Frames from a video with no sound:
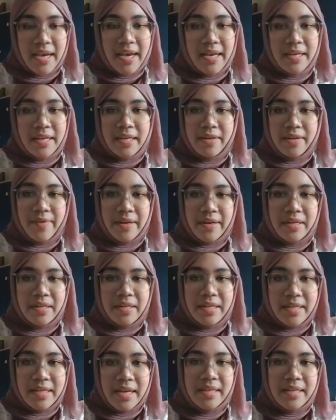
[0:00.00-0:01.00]
and the final
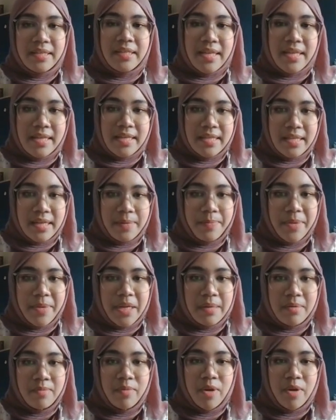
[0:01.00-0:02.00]
result is a
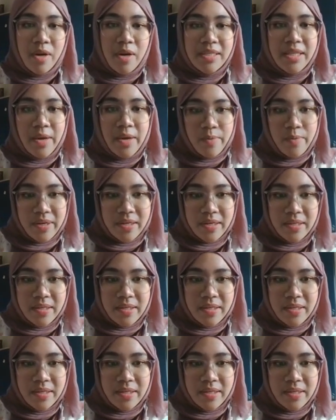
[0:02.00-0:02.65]
minimum cost network.